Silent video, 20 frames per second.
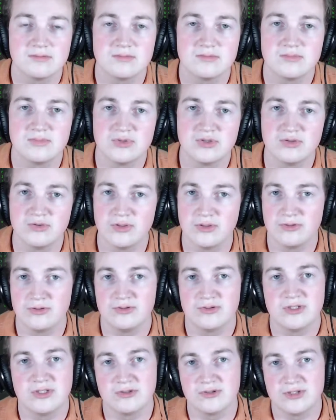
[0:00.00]
your due
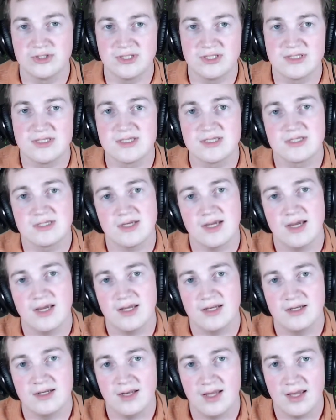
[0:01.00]
diligence
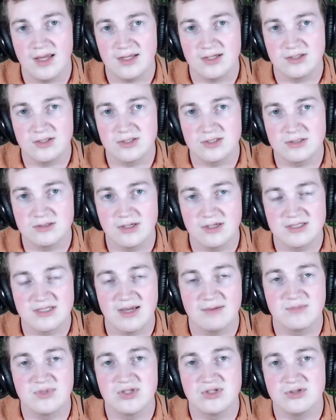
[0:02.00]
and
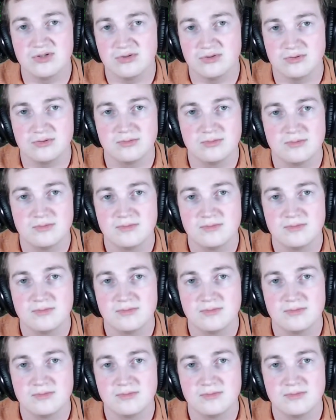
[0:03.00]
attempt to